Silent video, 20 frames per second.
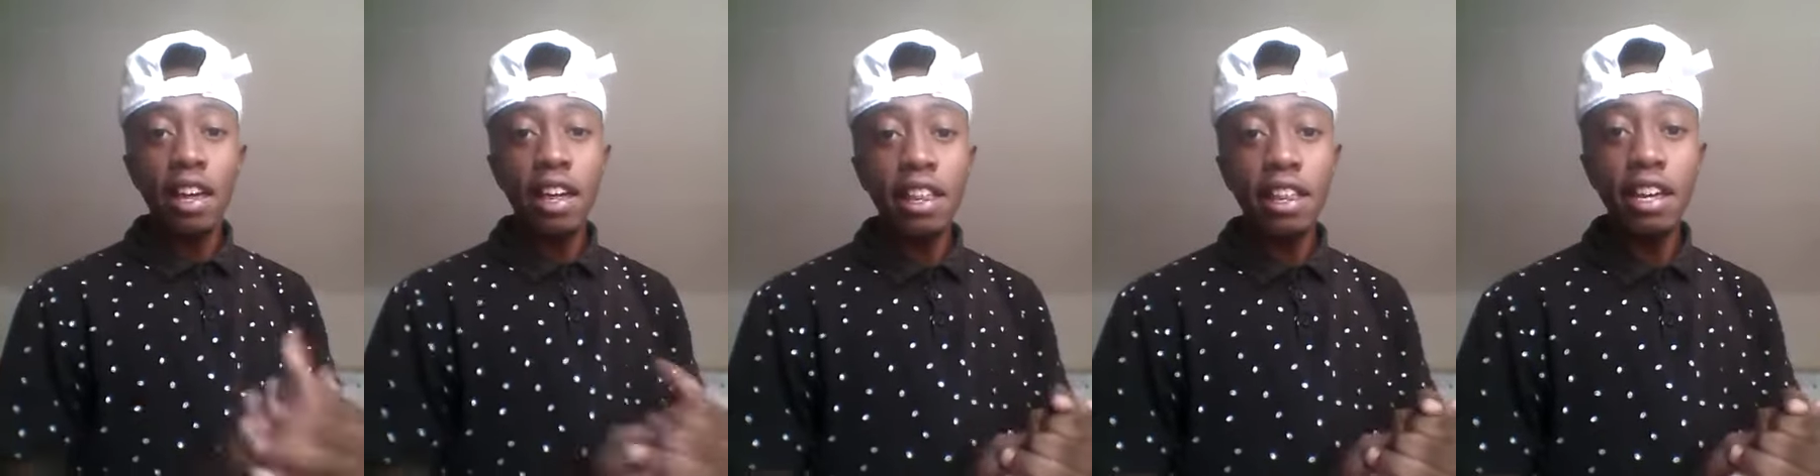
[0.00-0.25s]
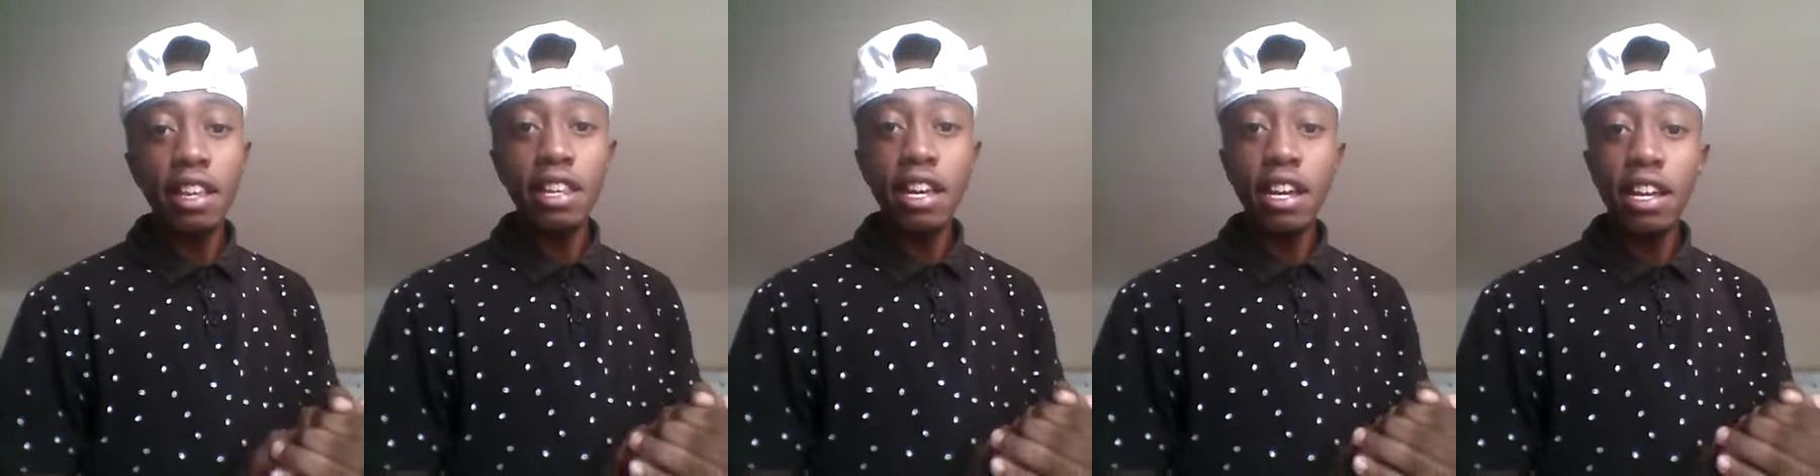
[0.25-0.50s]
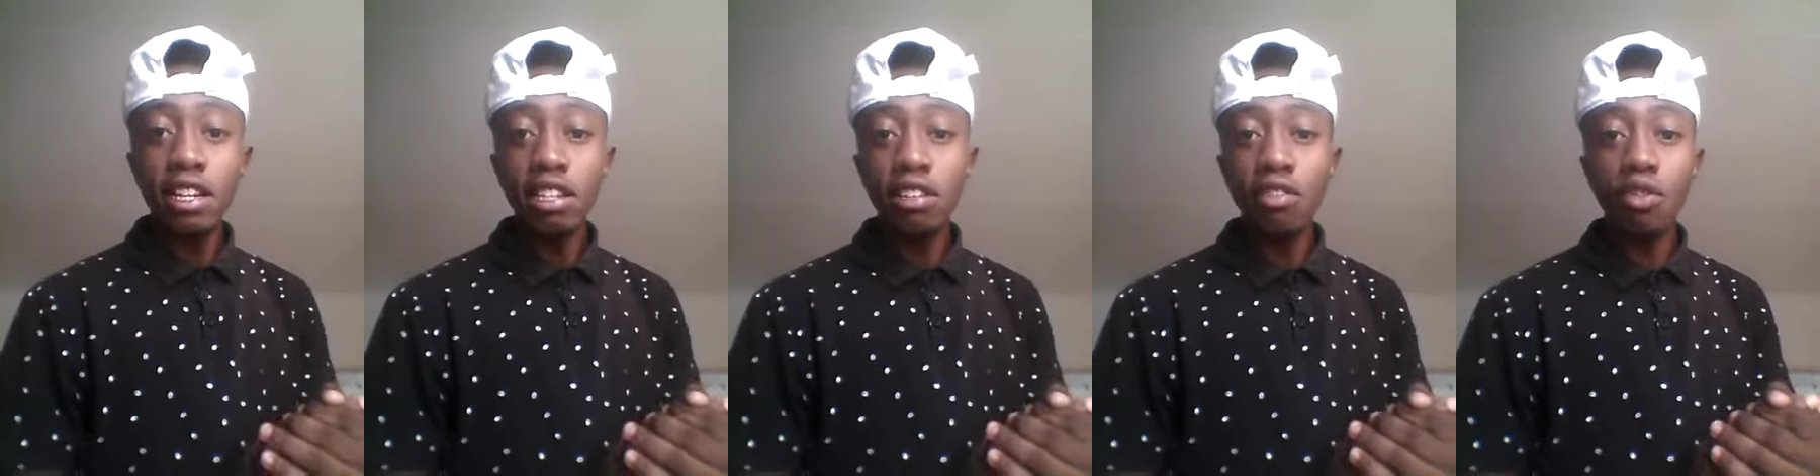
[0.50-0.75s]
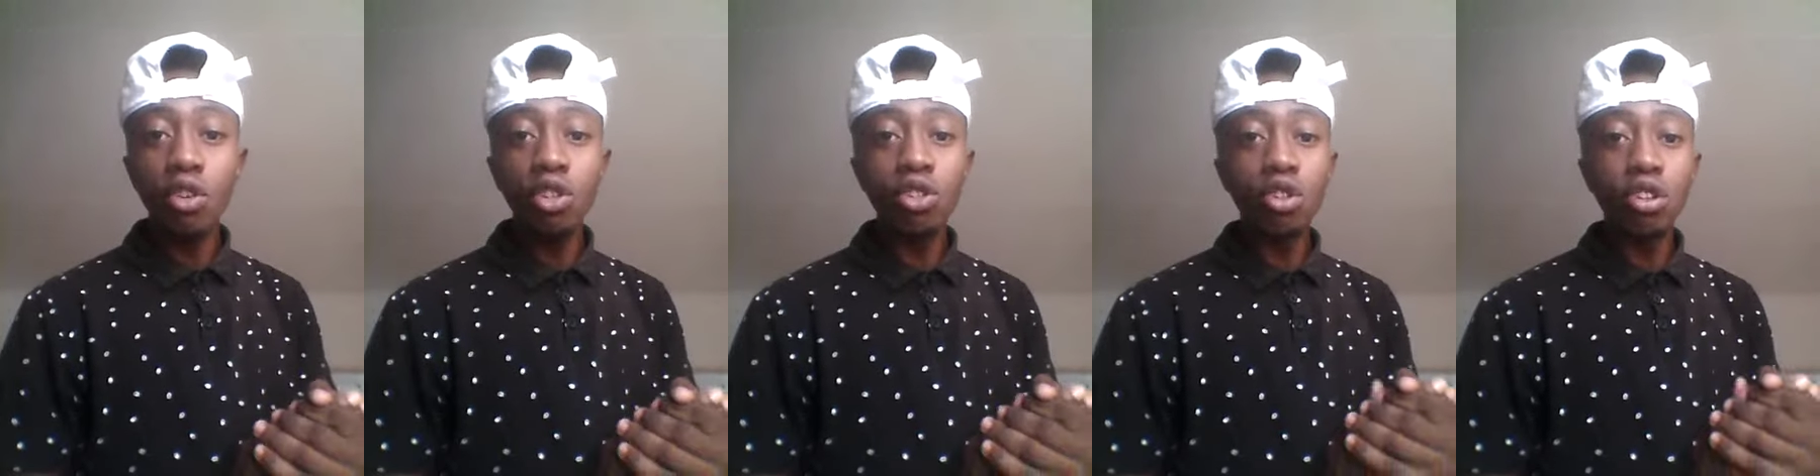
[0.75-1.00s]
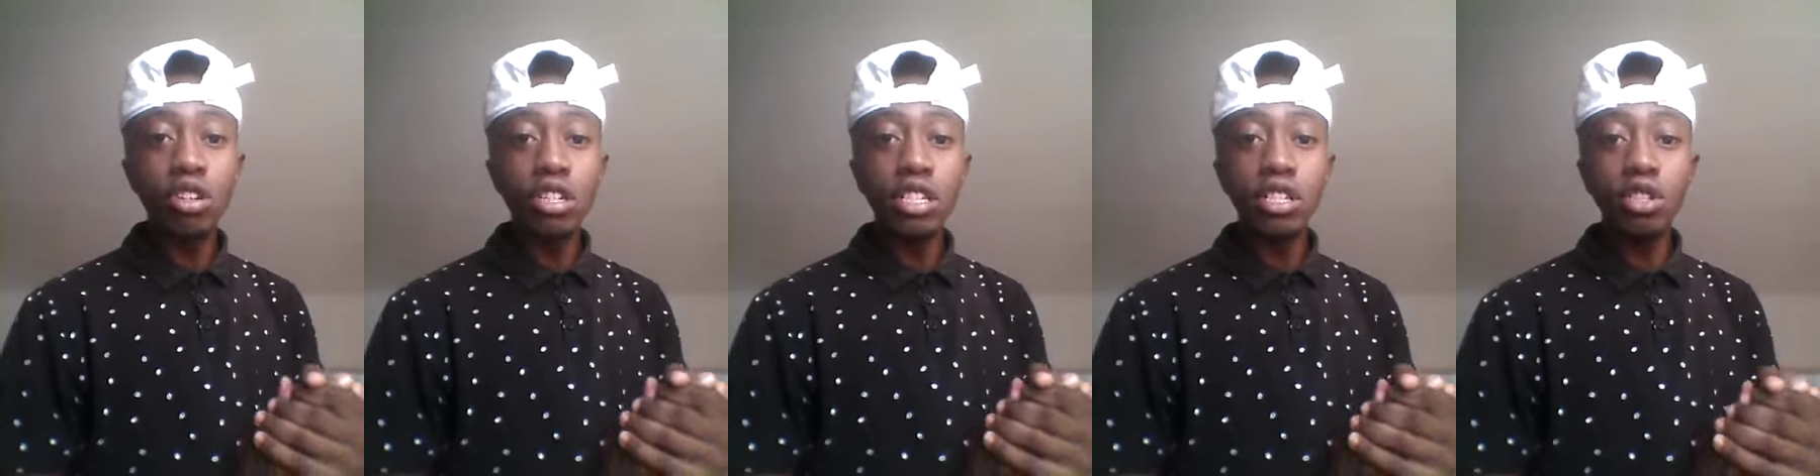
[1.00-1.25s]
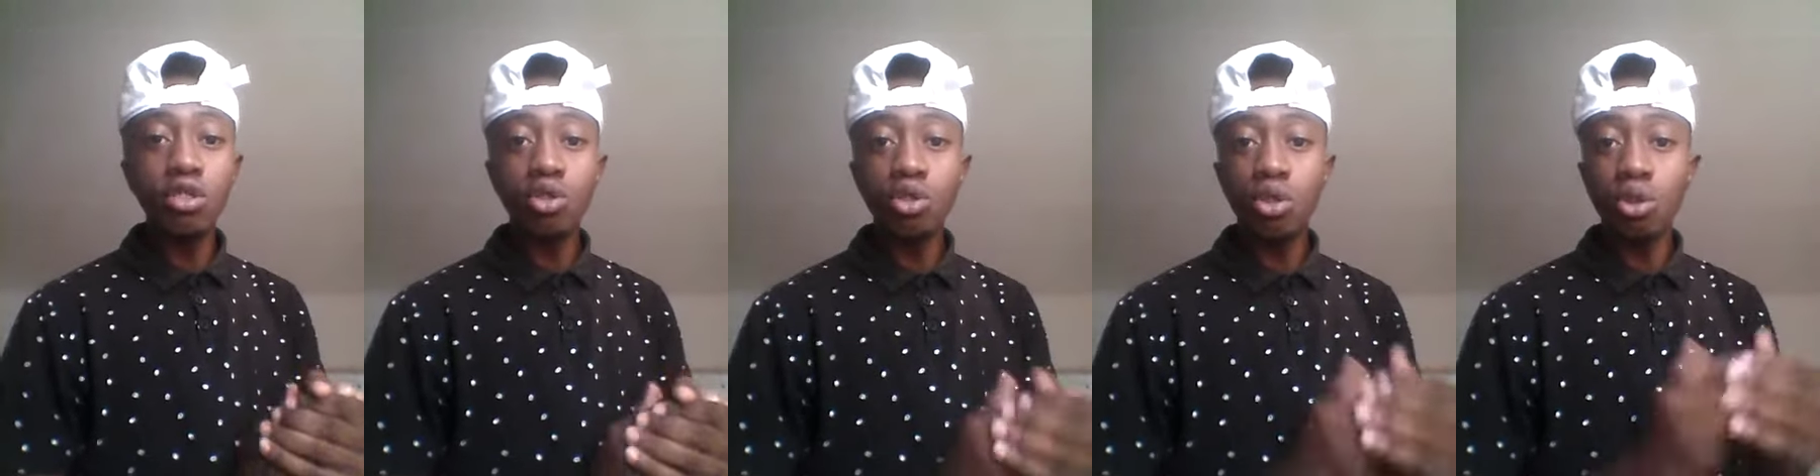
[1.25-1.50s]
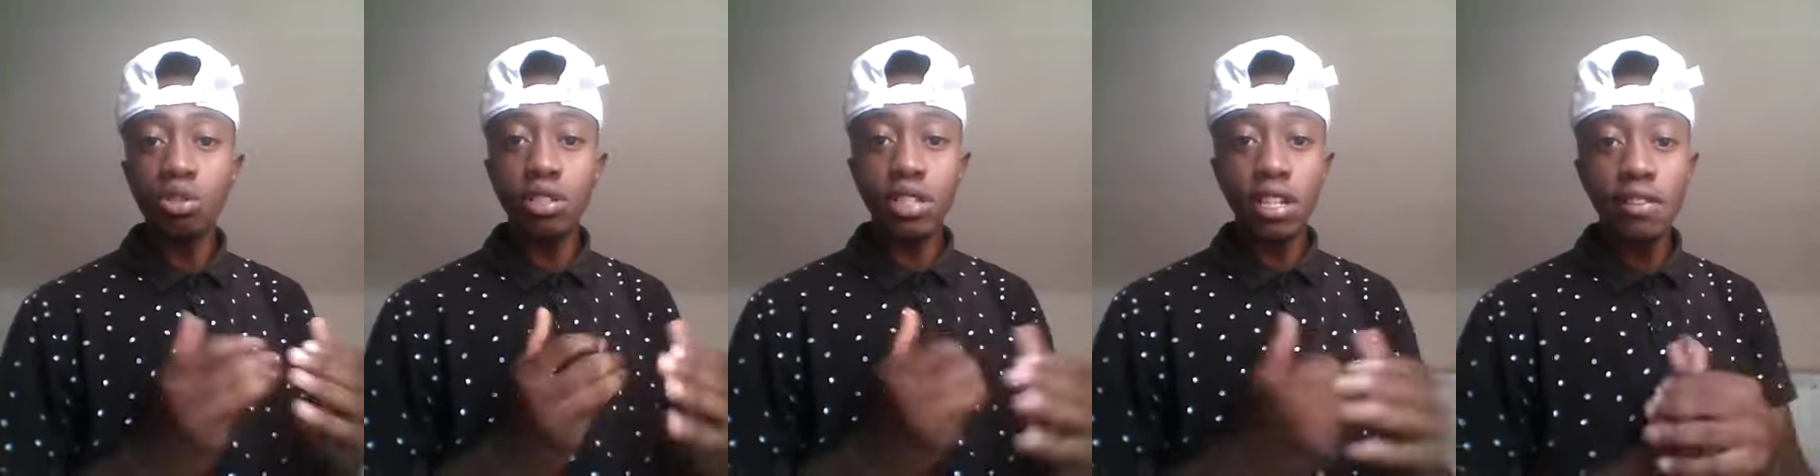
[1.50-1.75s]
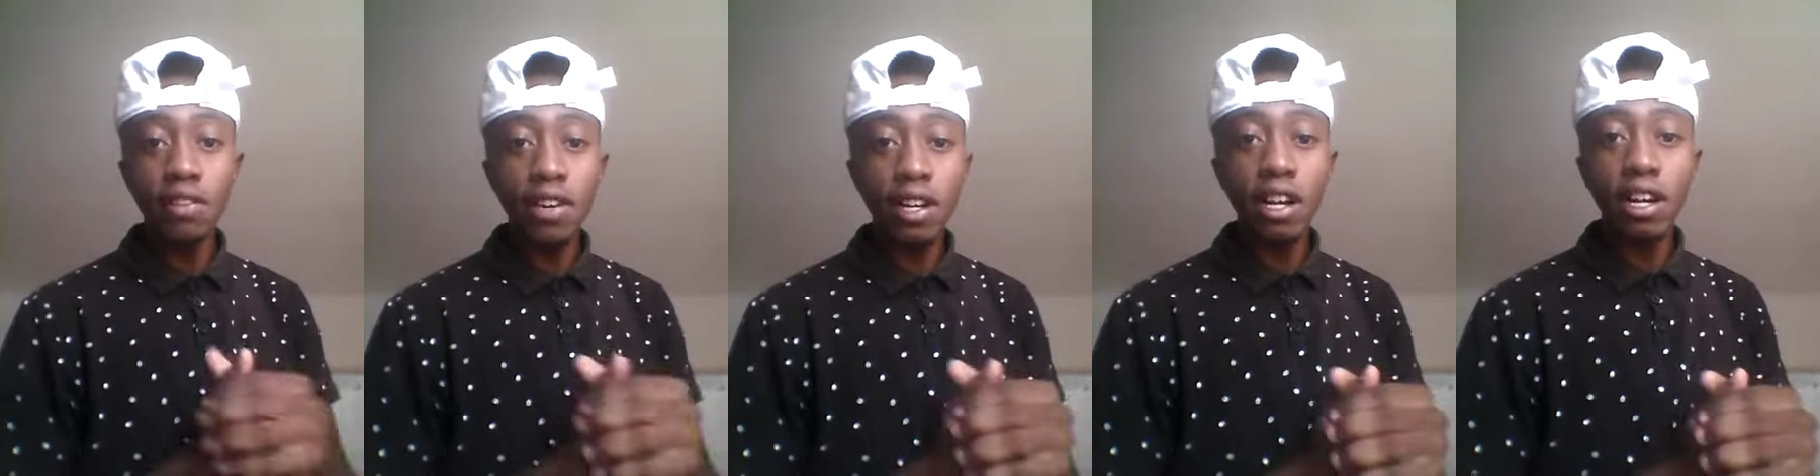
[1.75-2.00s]
Then the interview continued. So
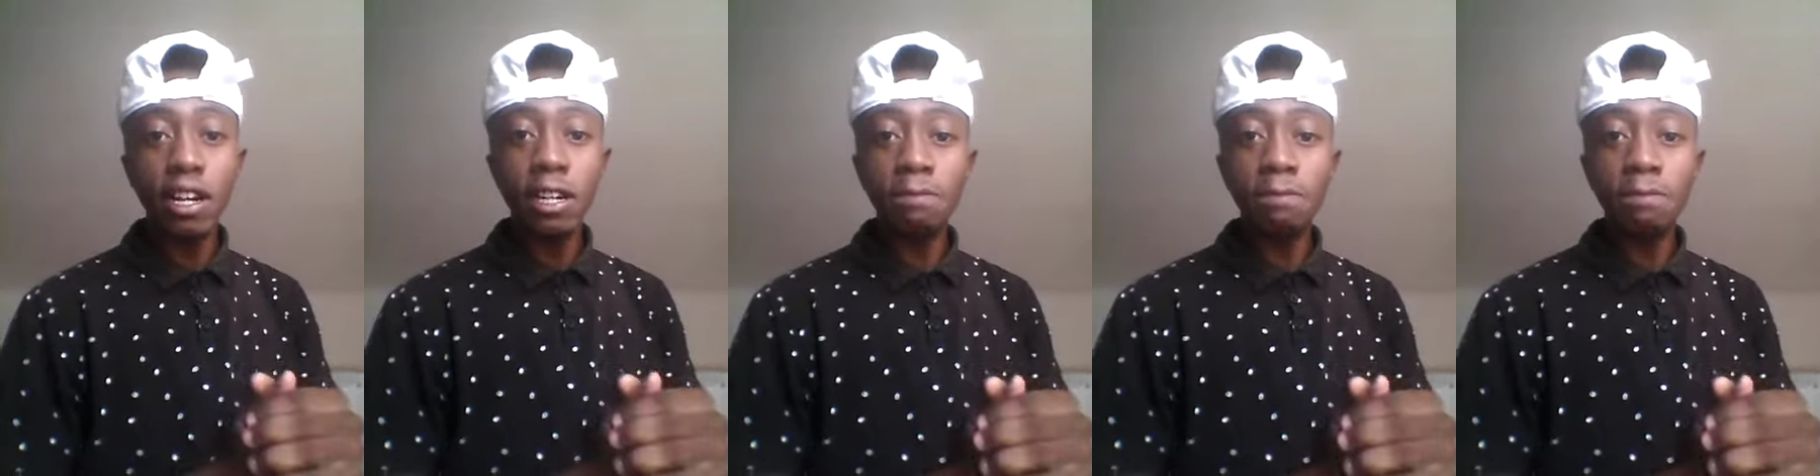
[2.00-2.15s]
Steven,